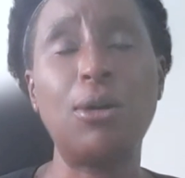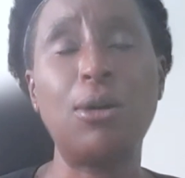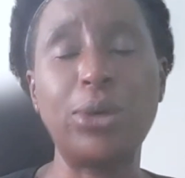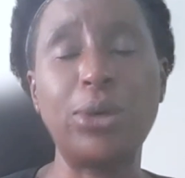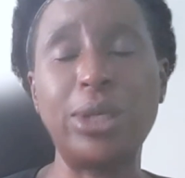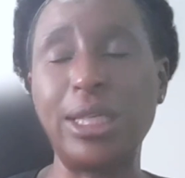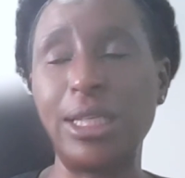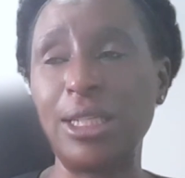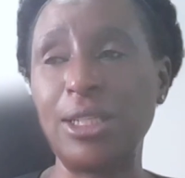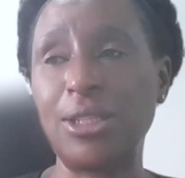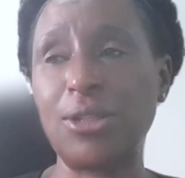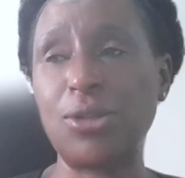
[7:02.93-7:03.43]

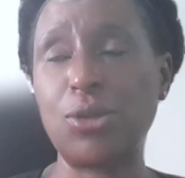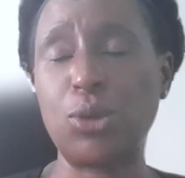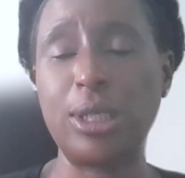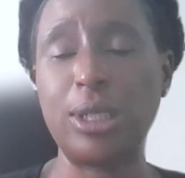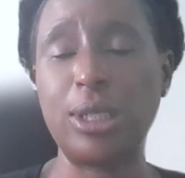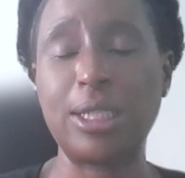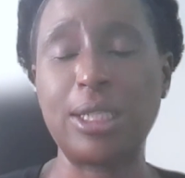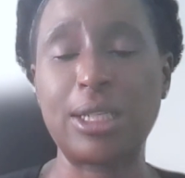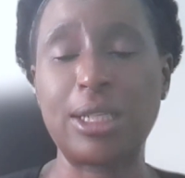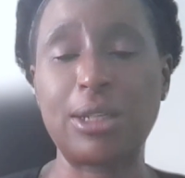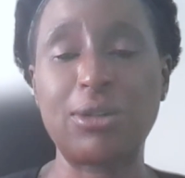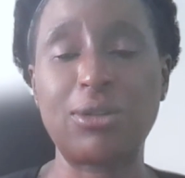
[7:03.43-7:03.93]
We need to
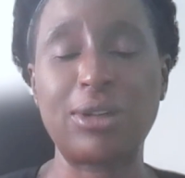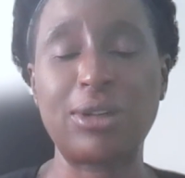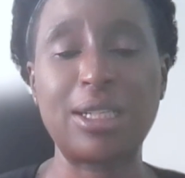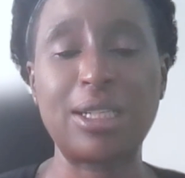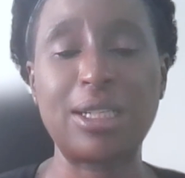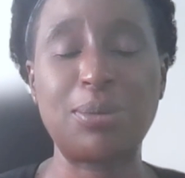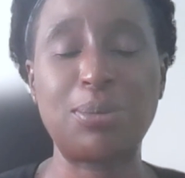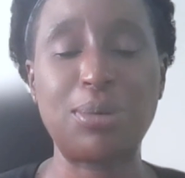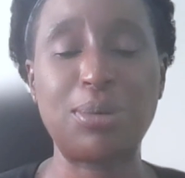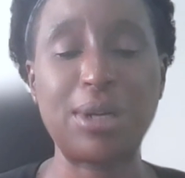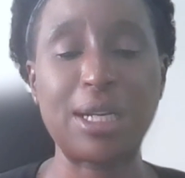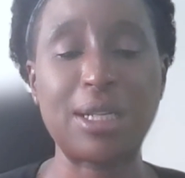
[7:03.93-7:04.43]

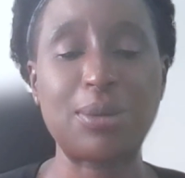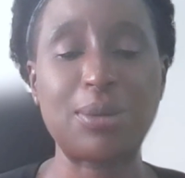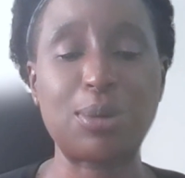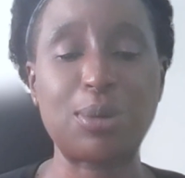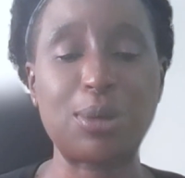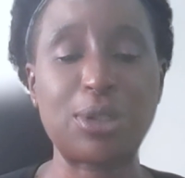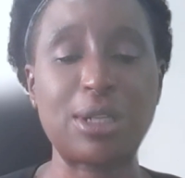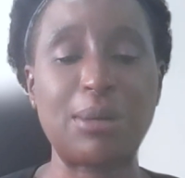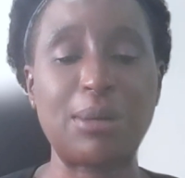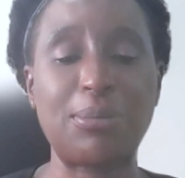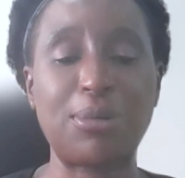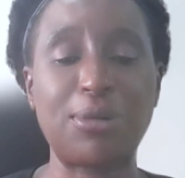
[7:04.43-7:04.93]
integrate
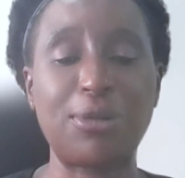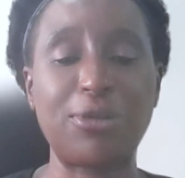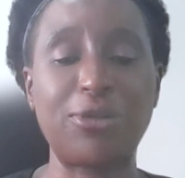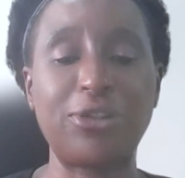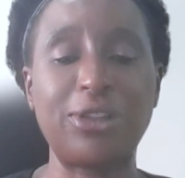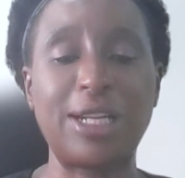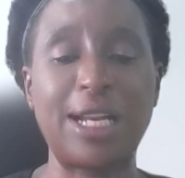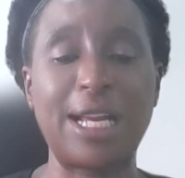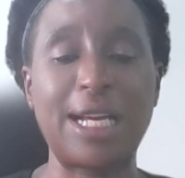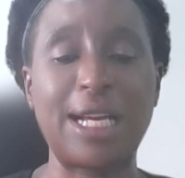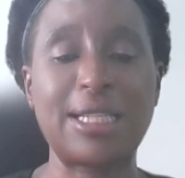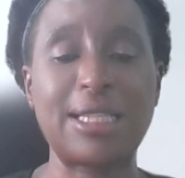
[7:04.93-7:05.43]
pre-exposure
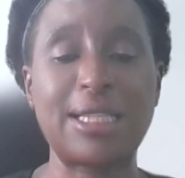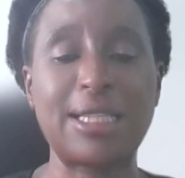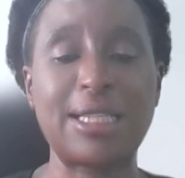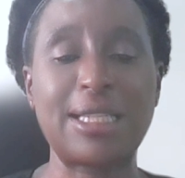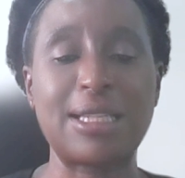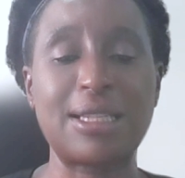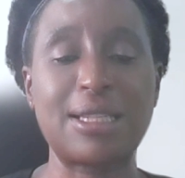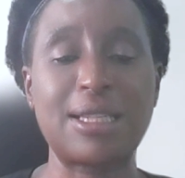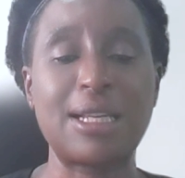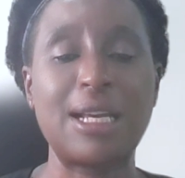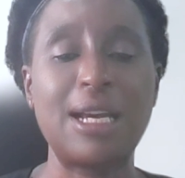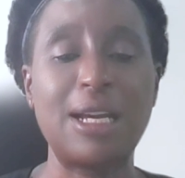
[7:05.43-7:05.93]

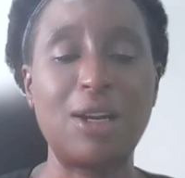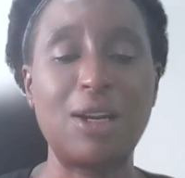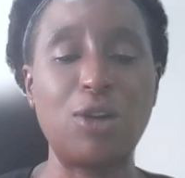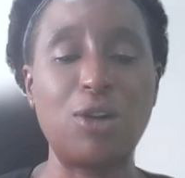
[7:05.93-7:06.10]
prophylaxis,